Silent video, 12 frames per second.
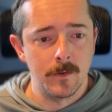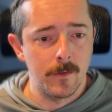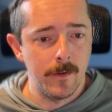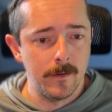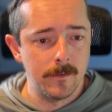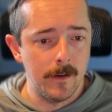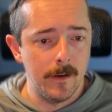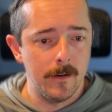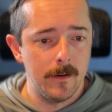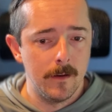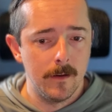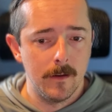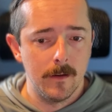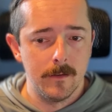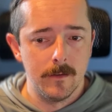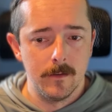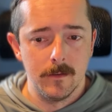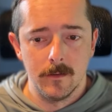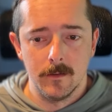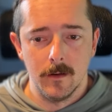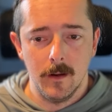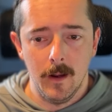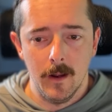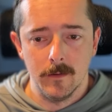are things that
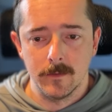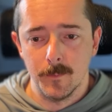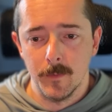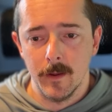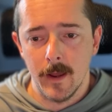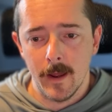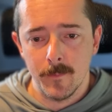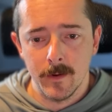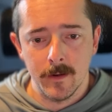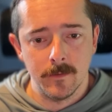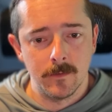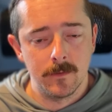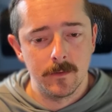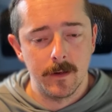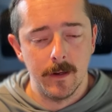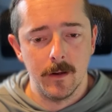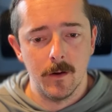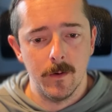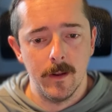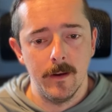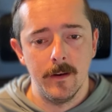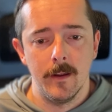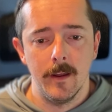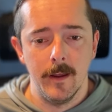some of the admins can go
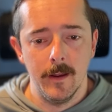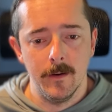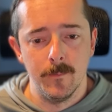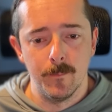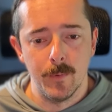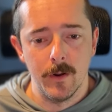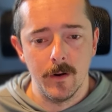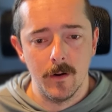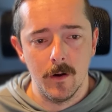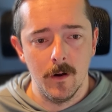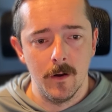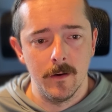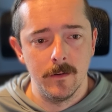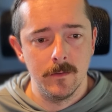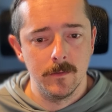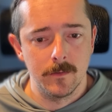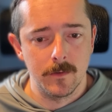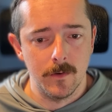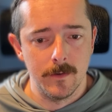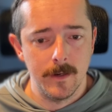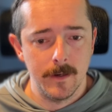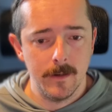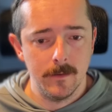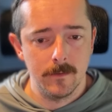in and put on certain
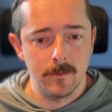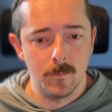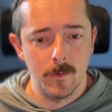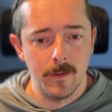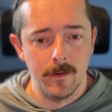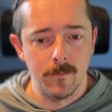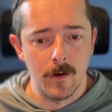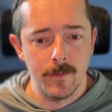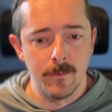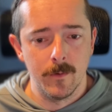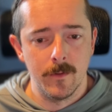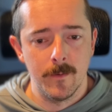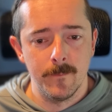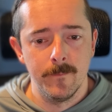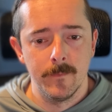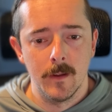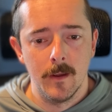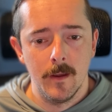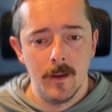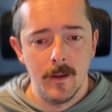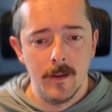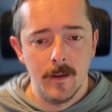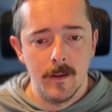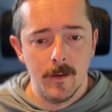tickets when they've read through them.
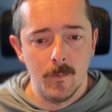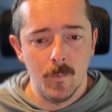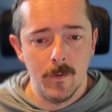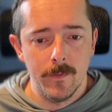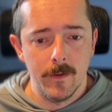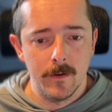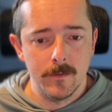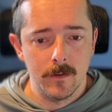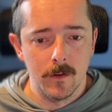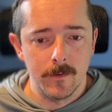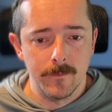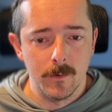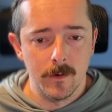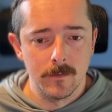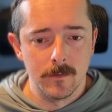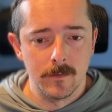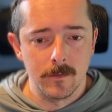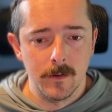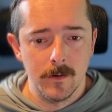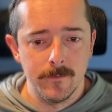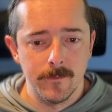One thing to look for is this good